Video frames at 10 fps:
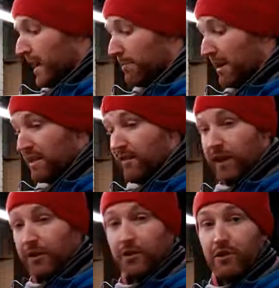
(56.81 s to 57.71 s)

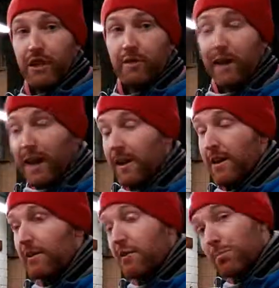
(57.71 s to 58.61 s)
manufacturers say very
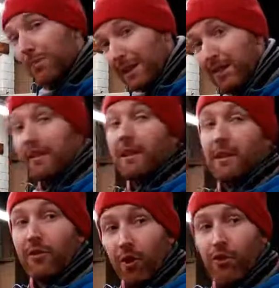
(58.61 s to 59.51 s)

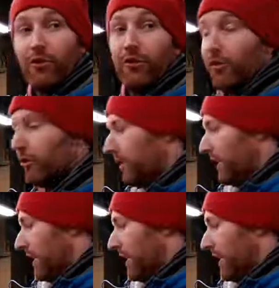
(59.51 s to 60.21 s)
explicitly not to do,